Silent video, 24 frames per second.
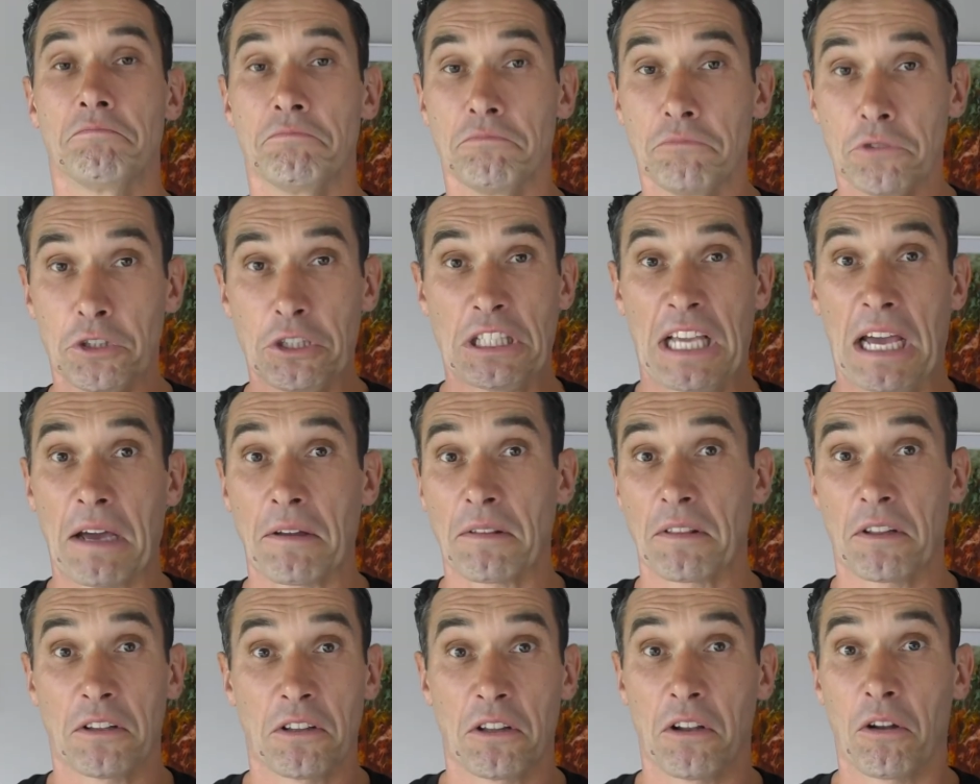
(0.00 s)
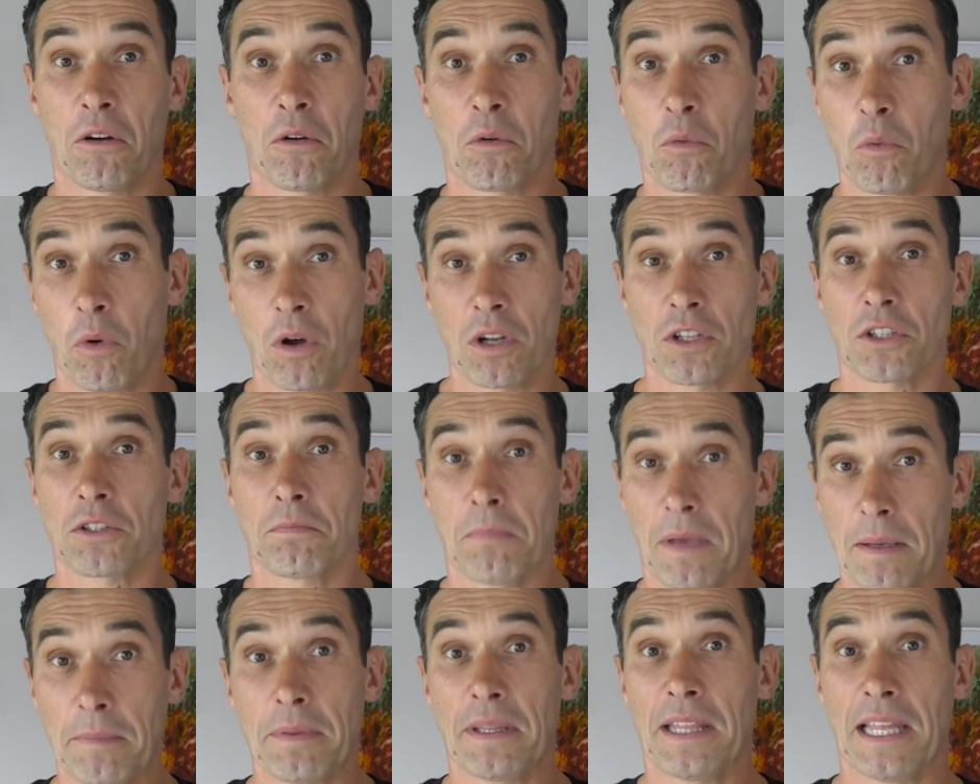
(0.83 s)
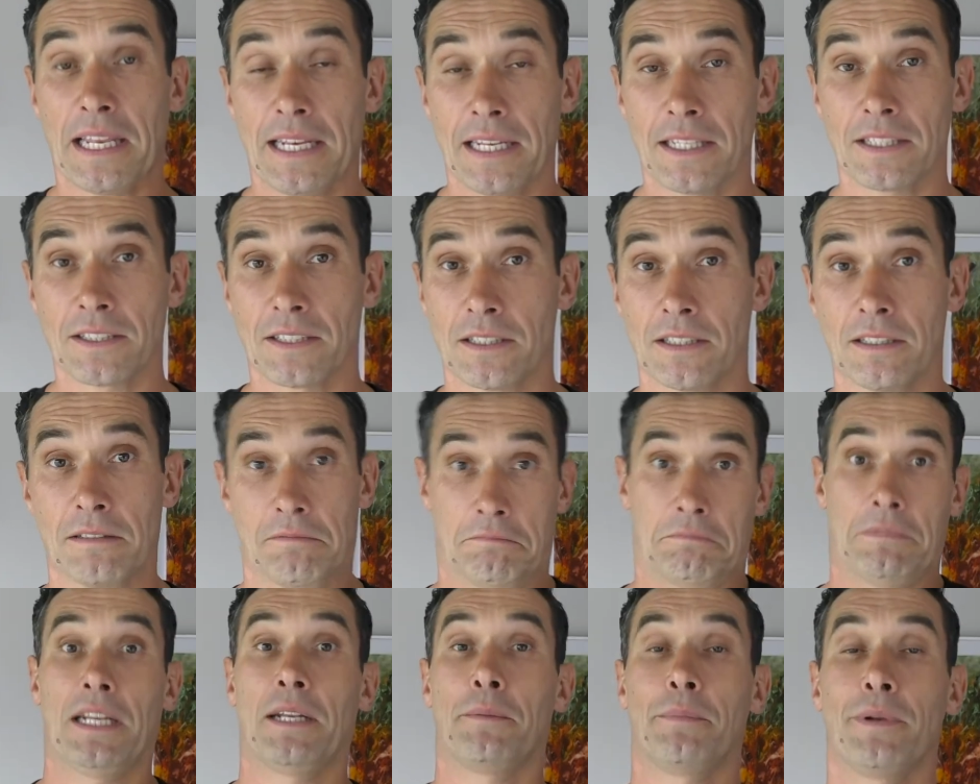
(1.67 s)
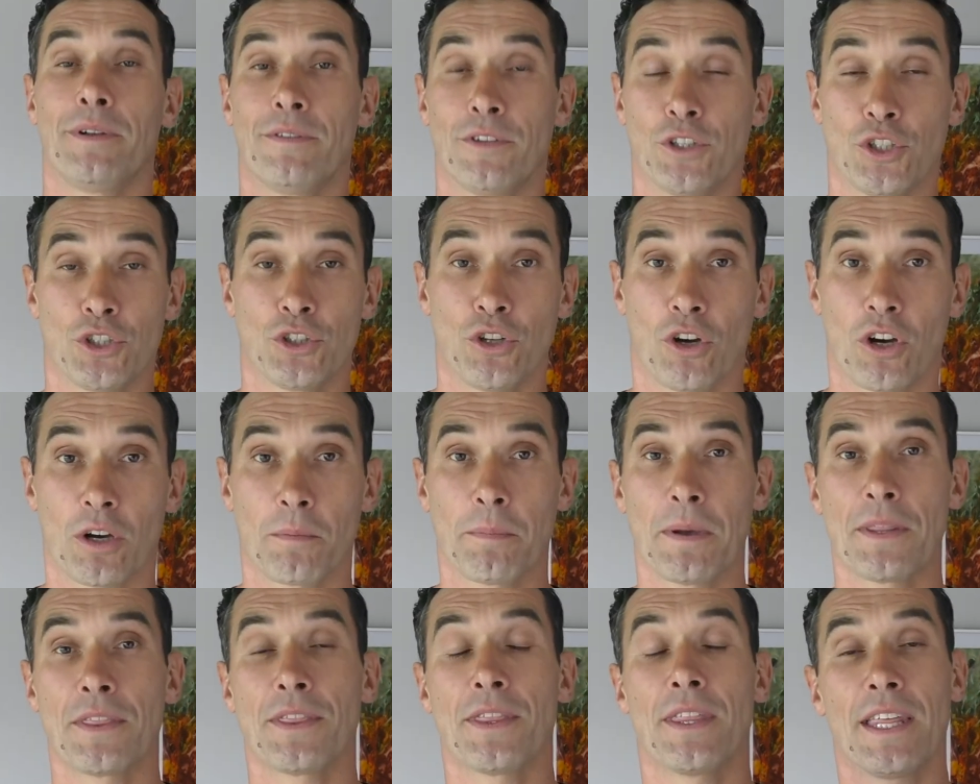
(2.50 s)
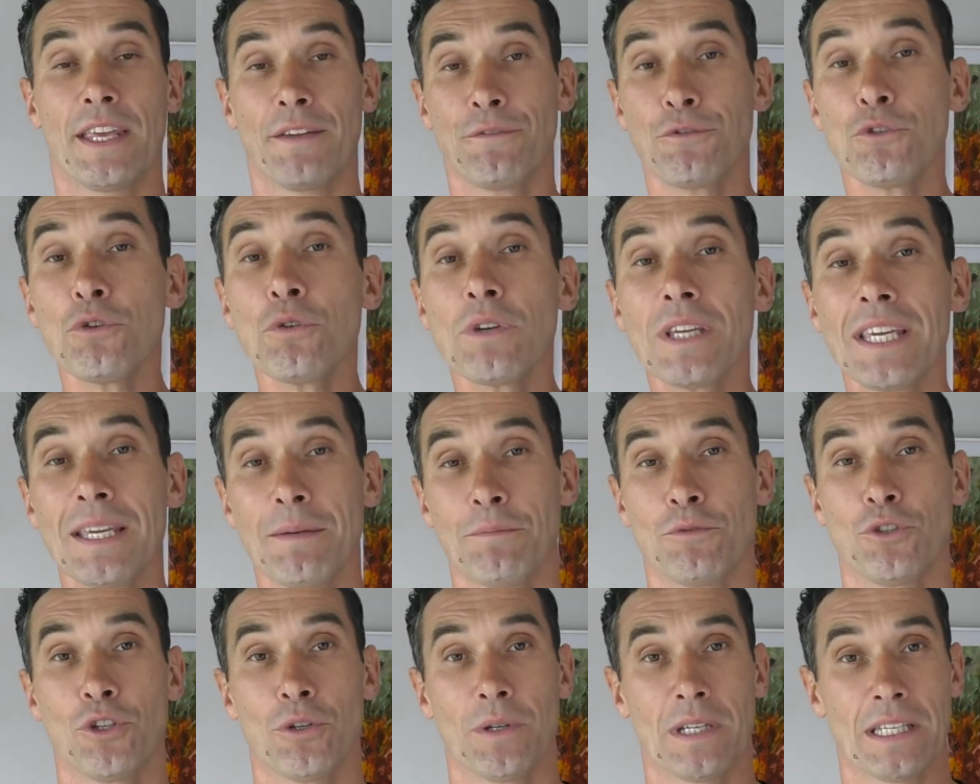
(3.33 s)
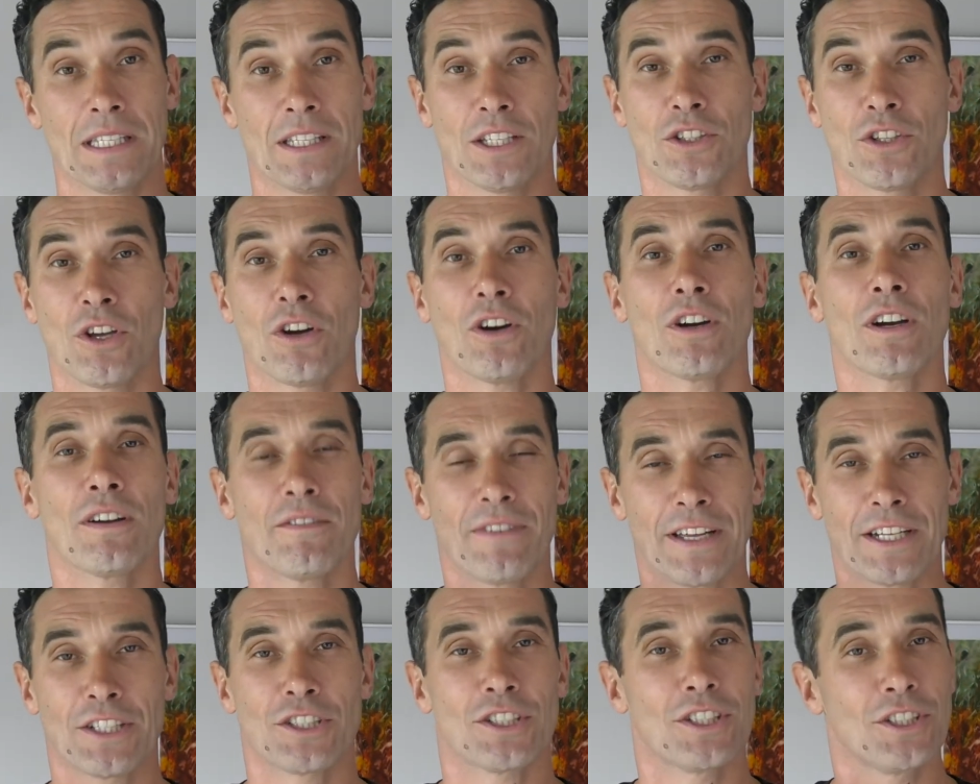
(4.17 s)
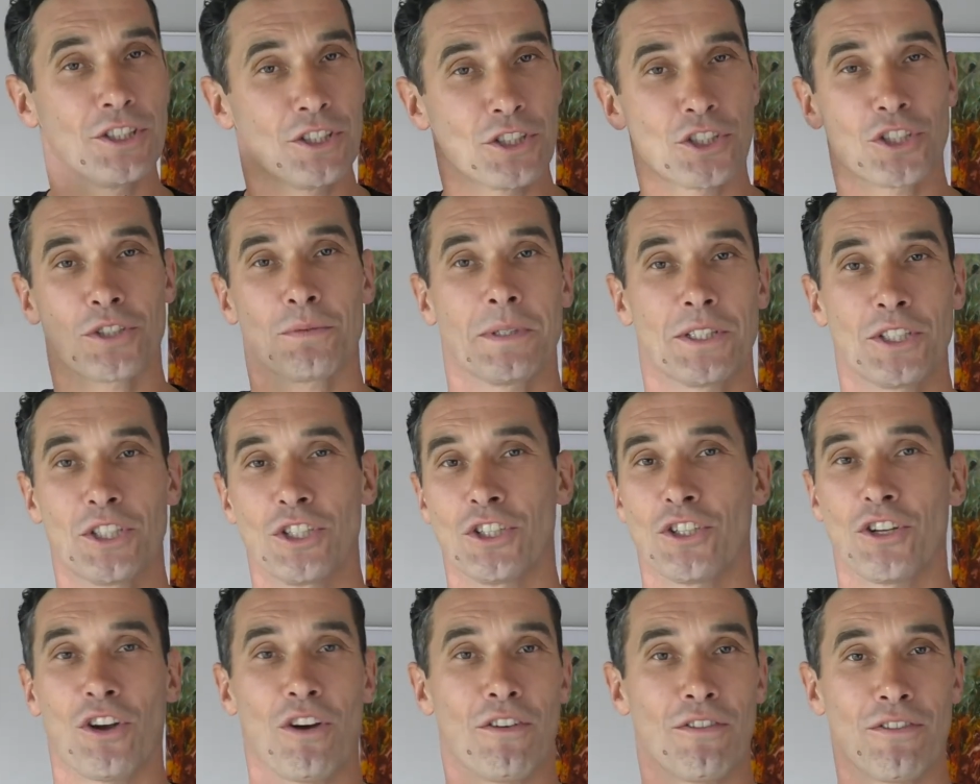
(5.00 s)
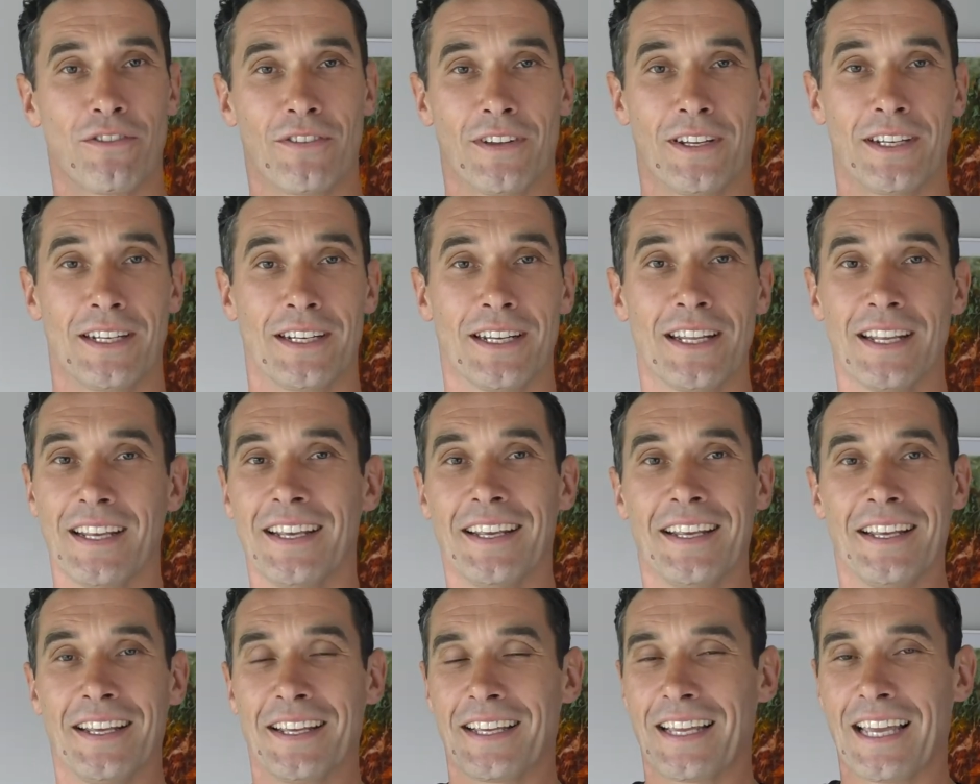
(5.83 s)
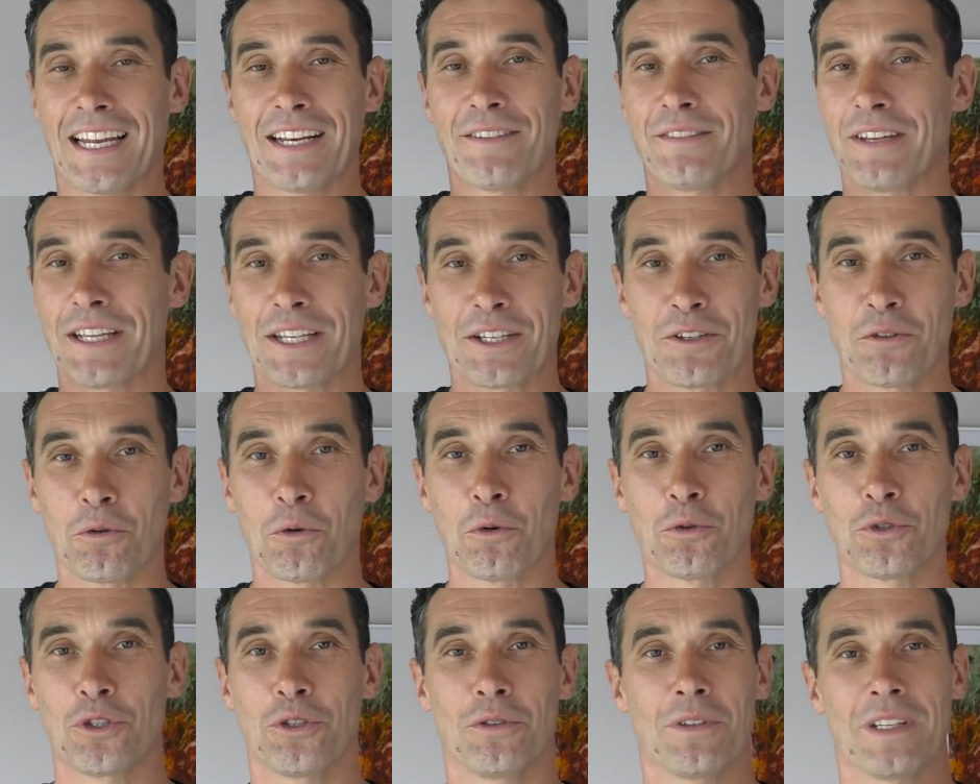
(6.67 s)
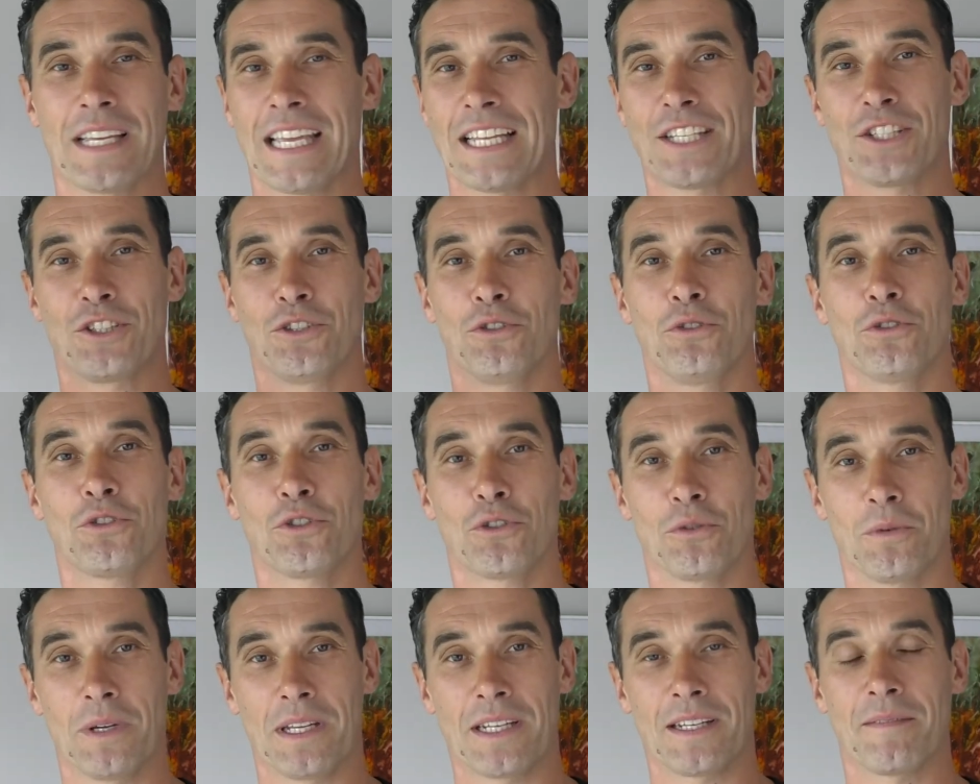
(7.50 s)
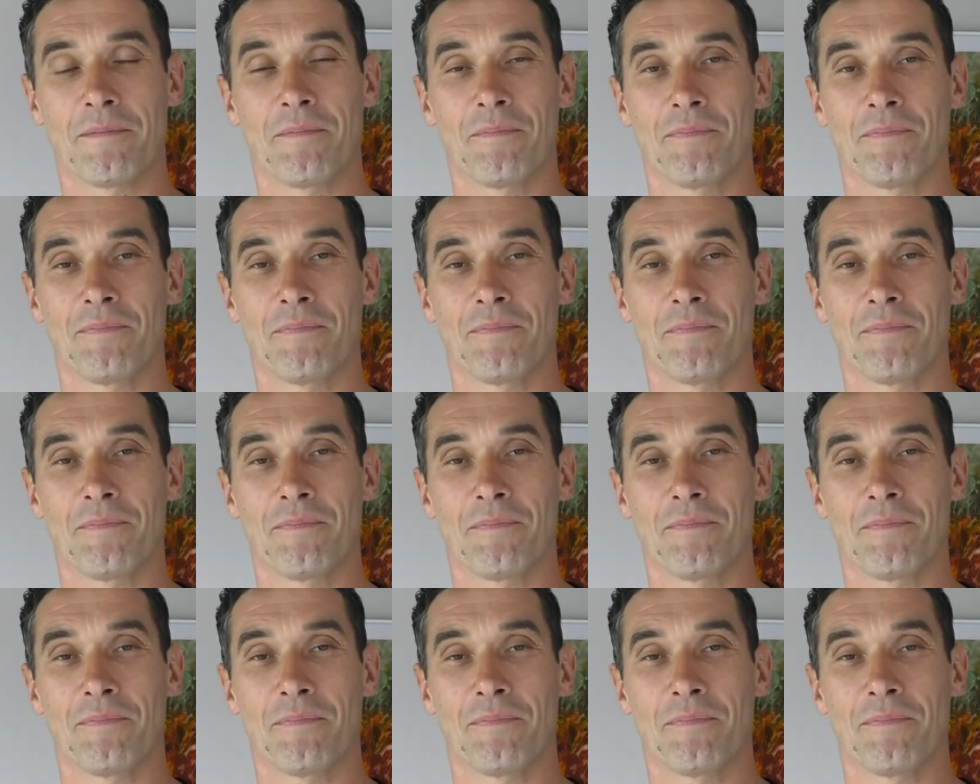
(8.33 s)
You shout at the dog once, maybe they listen and get a bit of a shock. But if you keep doing it, the dog eventually just switches off and kind of ignores you and gets used to it.